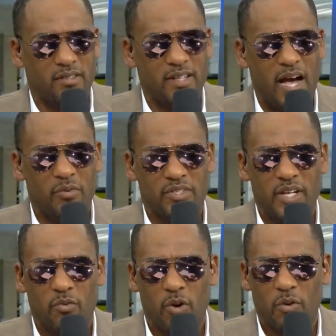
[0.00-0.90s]
I would
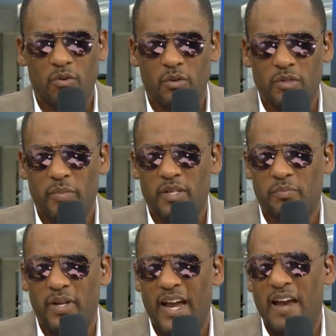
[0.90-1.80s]
say, quote-unquote, the best
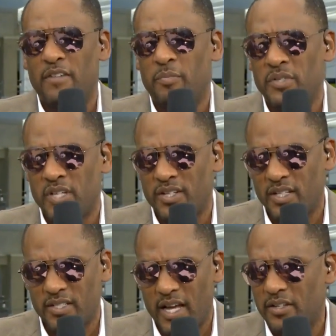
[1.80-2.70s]
player every
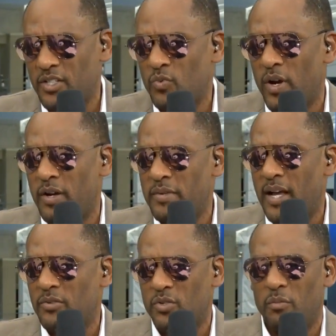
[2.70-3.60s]
possession, because that'll just wear him
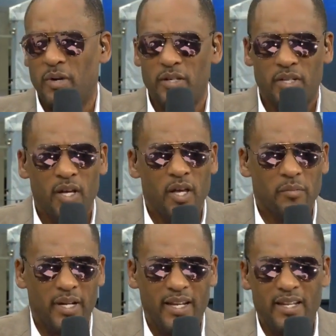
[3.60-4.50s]
down so much.
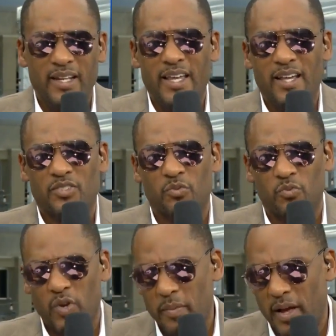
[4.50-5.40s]
But then he has to
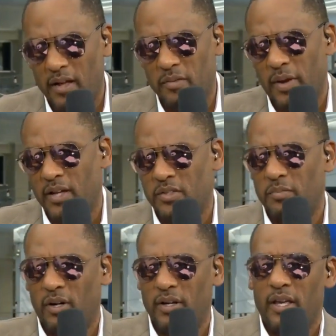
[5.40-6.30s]
rebound the
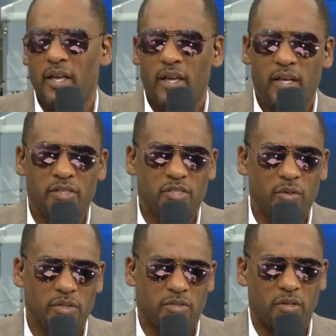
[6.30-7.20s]
basketball. He's
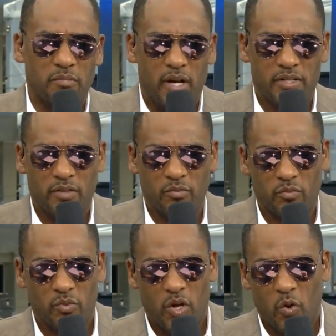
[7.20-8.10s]
doing so much, and
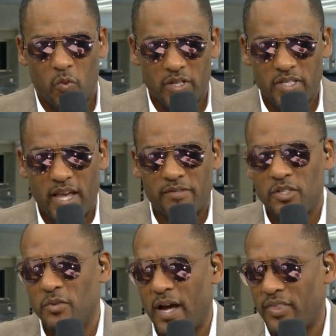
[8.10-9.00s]
what does he have to
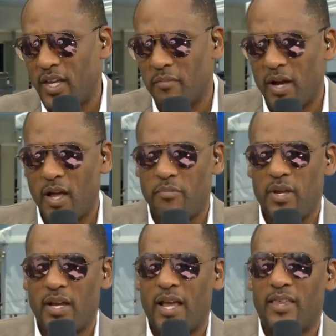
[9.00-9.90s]
do, I think, in my
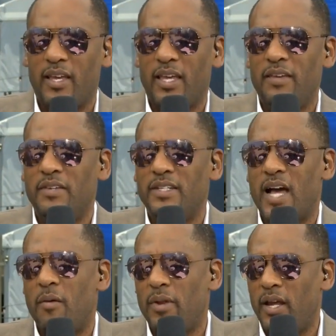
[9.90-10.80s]
opinion? I think even
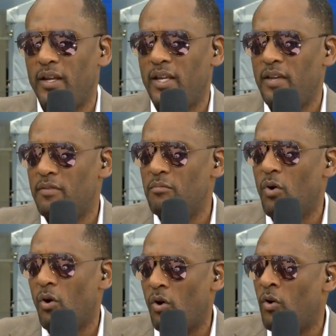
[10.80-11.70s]
dominate even
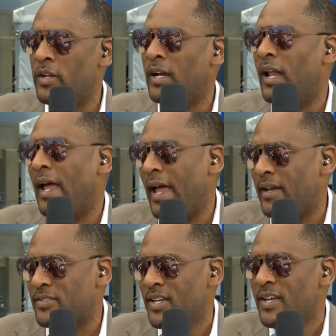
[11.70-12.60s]
more on the
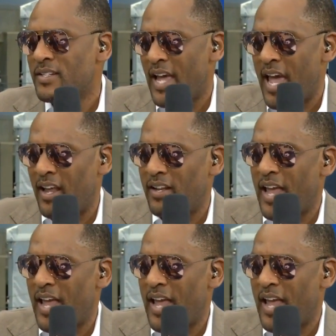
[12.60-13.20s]
glass to